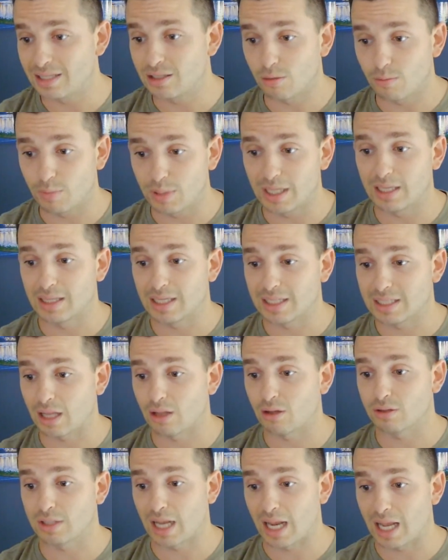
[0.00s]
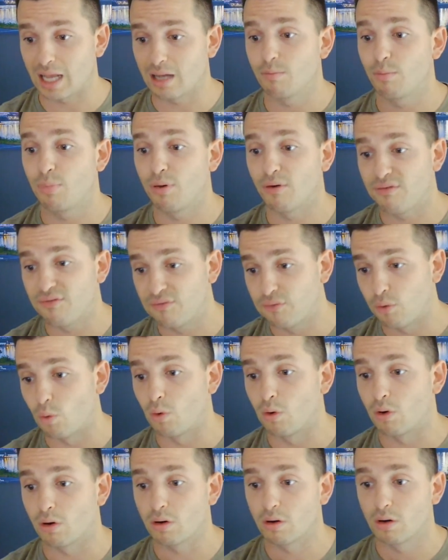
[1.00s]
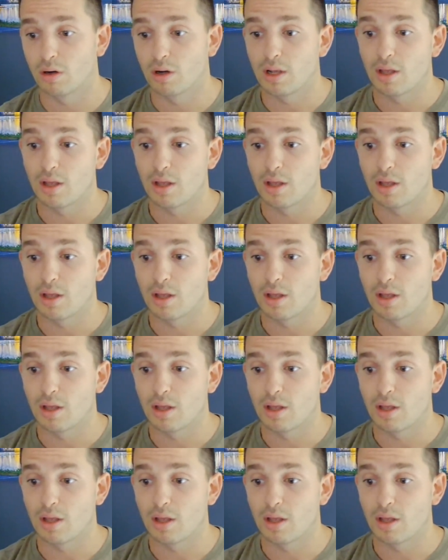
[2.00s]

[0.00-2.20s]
to be in the seller's hand before